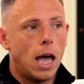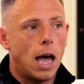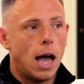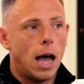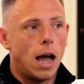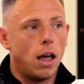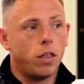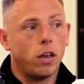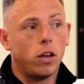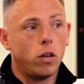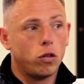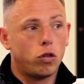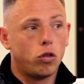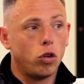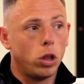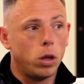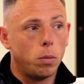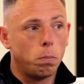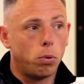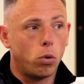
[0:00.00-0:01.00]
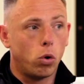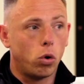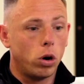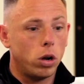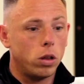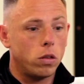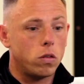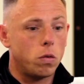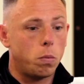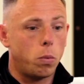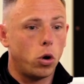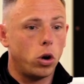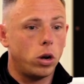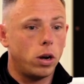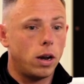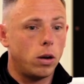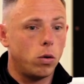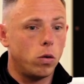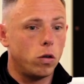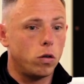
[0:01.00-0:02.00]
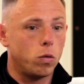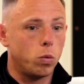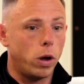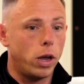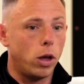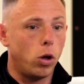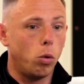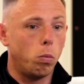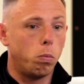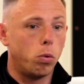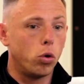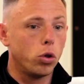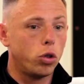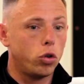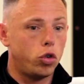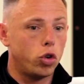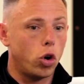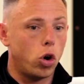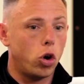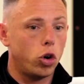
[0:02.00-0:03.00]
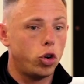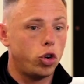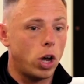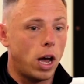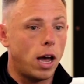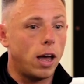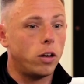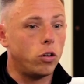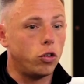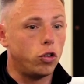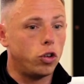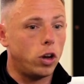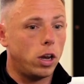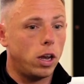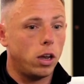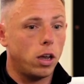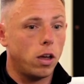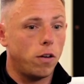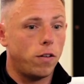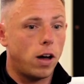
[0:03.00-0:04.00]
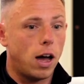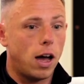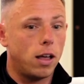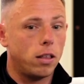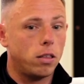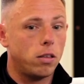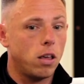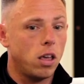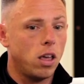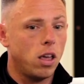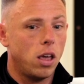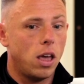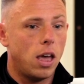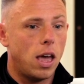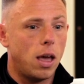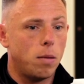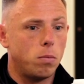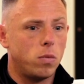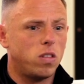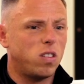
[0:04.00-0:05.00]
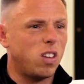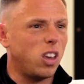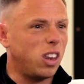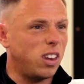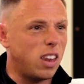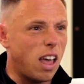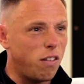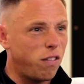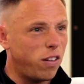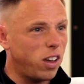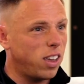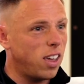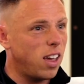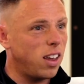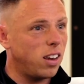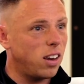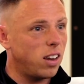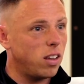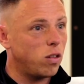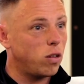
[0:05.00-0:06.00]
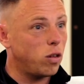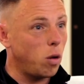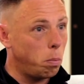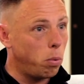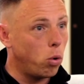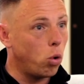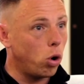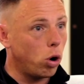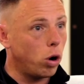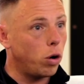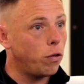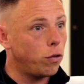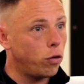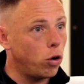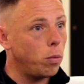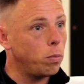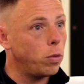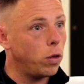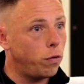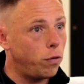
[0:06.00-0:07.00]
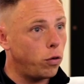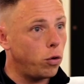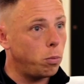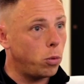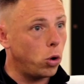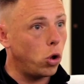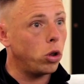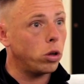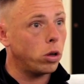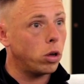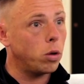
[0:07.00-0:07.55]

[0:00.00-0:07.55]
I think it's really important to point out as well, both Josh and Jake have had significant support from the footballing